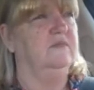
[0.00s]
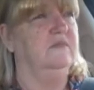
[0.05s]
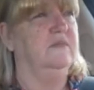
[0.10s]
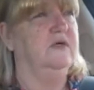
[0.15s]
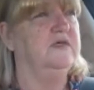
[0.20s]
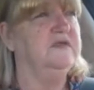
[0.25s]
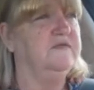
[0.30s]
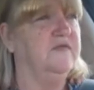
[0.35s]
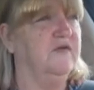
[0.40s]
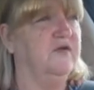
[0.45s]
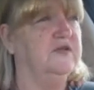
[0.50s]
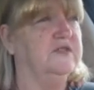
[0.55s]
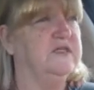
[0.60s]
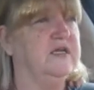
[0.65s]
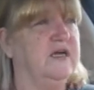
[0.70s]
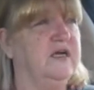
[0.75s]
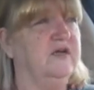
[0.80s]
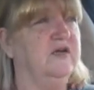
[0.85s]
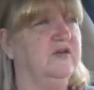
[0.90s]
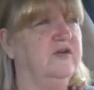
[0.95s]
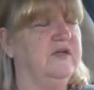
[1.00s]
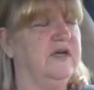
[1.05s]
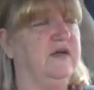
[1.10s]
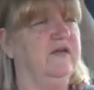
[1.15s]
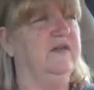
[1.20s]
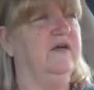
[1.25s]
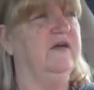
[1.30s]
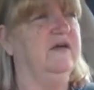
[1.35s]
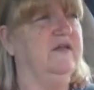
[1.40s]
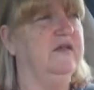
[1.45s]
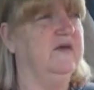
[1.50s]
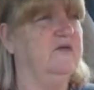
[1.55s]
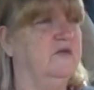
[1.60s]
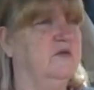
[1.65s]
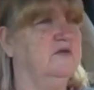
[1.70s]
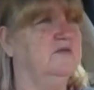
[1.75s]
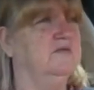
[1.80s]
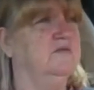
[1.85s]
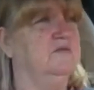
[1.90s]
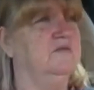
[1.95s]
As far as taking her down there, I think
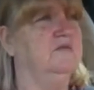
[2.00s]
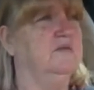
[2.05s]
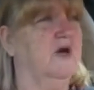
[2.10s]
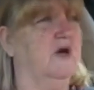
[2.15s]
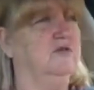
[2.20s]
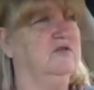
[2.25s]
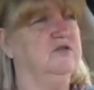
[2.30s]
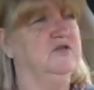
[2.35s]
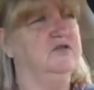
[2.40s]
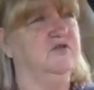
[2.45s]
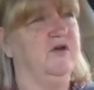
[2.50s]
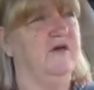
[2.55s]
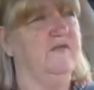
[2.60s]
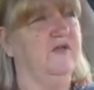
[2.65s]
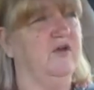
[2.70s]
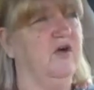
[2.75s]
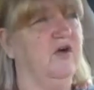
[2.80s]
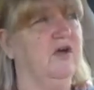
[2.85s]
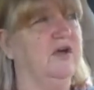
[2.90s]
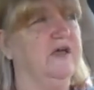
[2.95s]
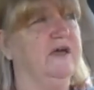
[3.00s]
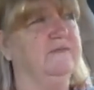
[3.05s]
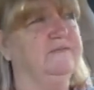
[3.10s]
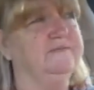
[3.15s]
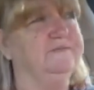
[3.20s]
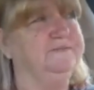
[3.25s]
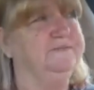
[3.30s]
I'll just drive the car down.